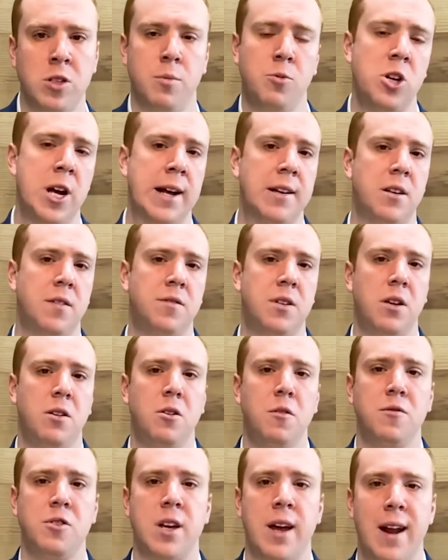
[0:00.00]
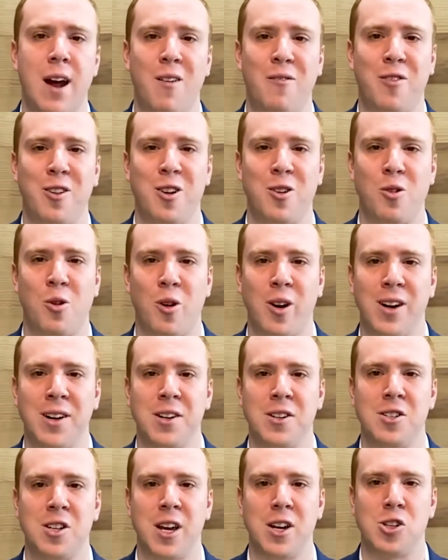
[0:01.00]
objectives that you've set out for your
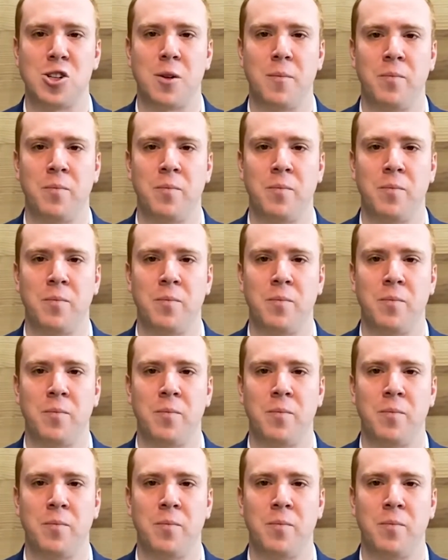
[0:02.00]
organization.